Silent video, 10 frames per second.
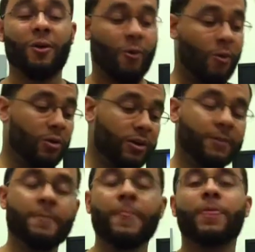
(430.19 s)

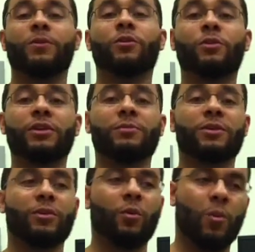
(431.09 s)
or you're going to be
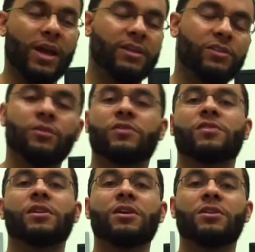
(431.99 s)
going way too
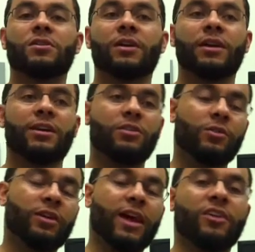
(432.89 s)
slow and
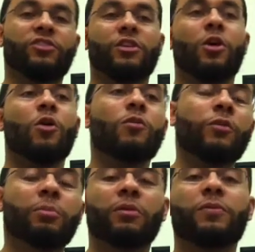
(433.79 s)
you could actually
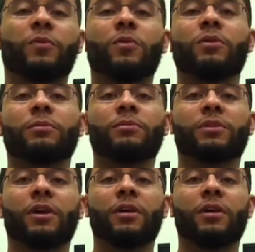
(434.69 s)
overperformed